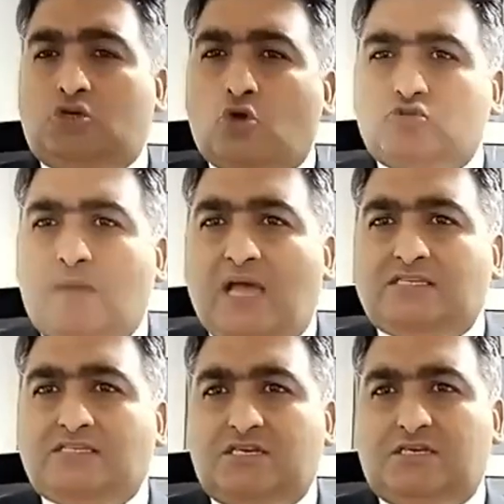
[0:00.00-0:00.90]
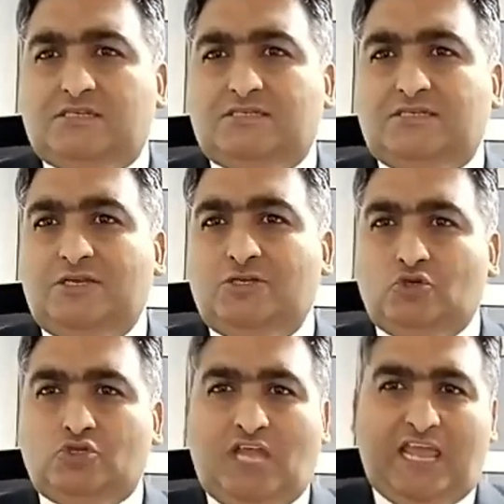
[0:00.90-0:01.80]
Toastmasters
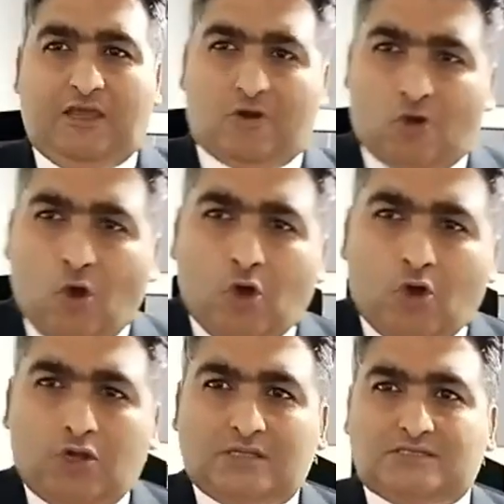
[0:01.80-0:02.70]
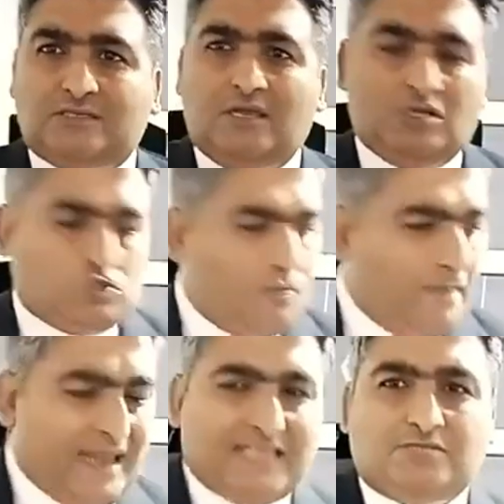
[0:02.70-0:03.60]
to take roles, to
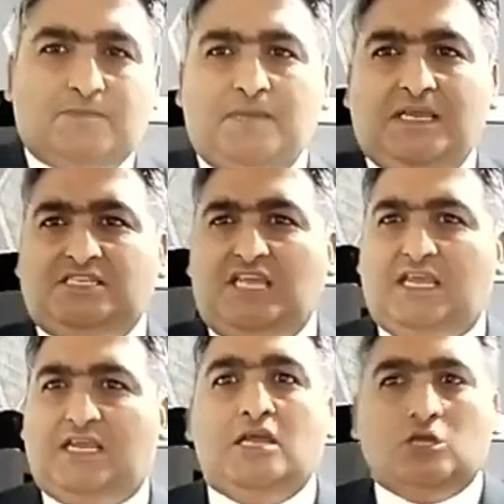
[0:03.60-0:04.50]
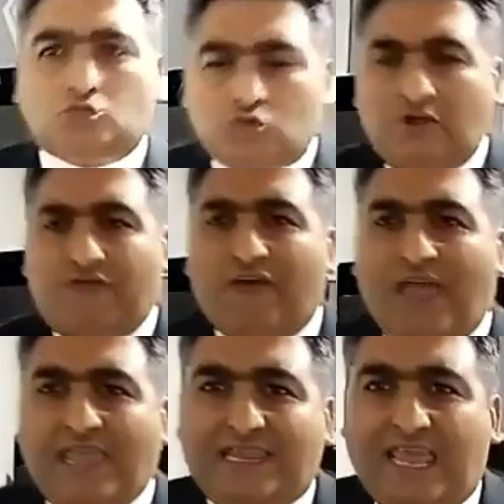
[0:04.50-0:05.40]
manage meeting, to
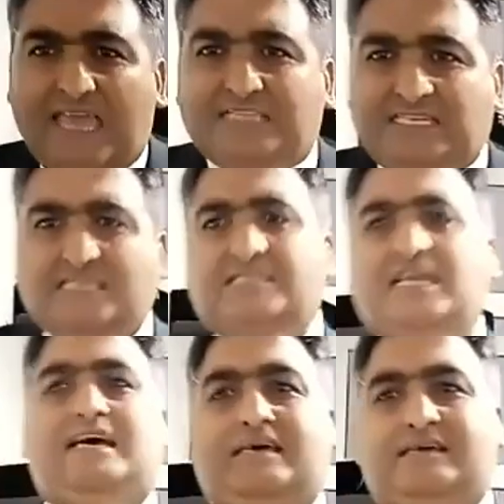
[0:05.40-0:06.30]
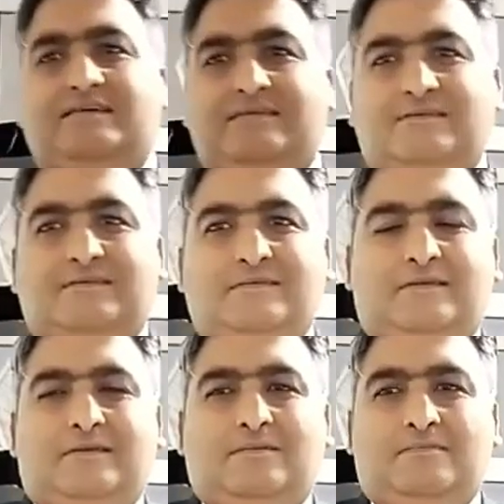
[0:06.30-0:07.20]
define agenda,
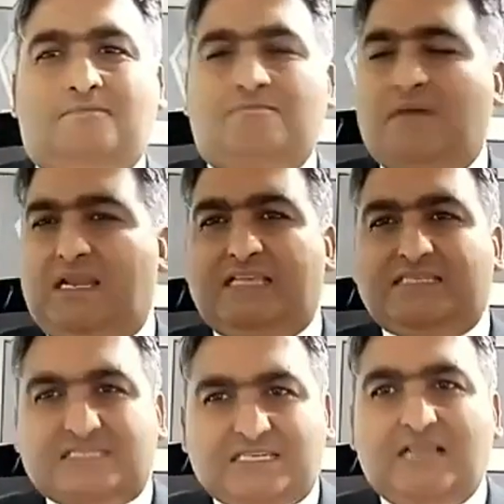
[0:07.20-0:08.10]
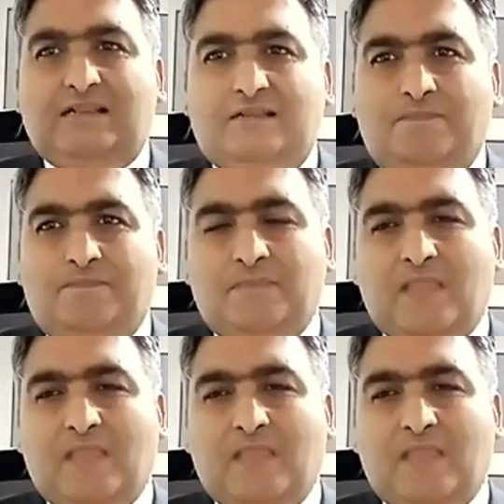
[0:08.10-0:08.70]
but still